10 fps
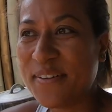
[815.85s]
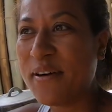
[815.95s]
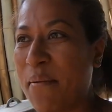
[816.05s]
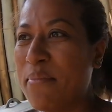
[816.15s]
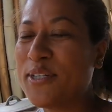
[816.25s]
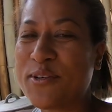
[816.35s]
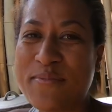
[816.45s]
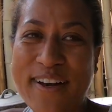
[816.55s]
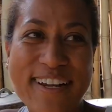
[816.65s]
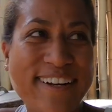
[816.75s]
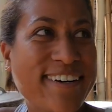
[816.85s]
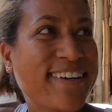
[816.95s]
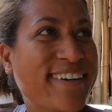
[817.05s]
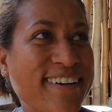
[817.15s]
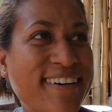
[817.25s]
bush woman, you know.
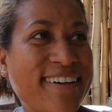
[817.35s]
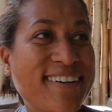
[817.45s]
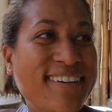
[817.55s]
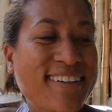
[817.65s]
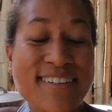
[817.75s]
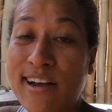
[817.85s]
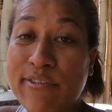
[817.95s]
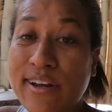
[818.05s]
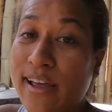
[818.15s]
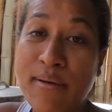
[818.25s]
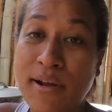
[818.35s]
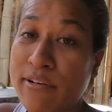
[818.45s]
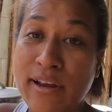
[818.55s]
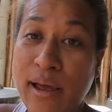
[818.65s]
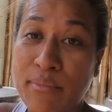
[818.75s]
Not really. I'm not
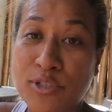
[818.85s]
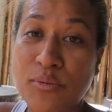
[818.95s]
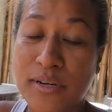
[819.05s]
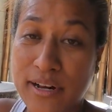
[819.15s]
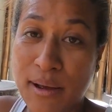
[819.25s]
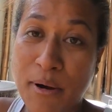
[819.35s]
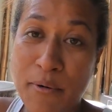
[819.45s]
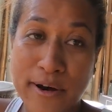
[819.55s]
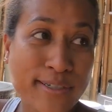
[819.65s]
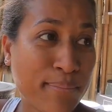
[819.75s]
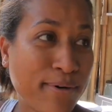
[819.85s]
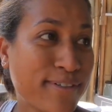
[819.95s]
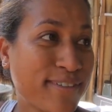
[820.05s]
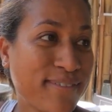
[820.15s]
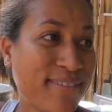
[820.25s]
really a woman. I'm a water
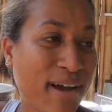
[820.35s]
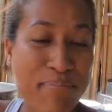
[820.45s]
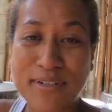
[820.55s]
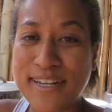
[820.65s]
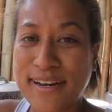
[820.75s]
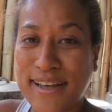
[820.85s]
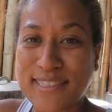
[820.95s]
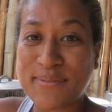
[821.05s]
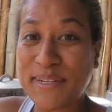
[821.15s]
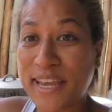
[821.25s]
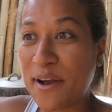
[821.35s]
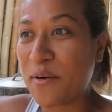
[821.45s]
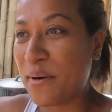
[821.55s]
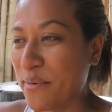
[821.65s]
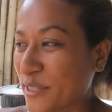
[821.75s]
person. I pretend like somebody can
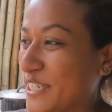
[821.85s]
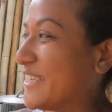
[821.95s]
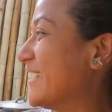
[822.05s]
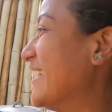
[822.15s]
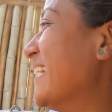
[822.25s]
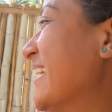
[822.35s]
go a bush. We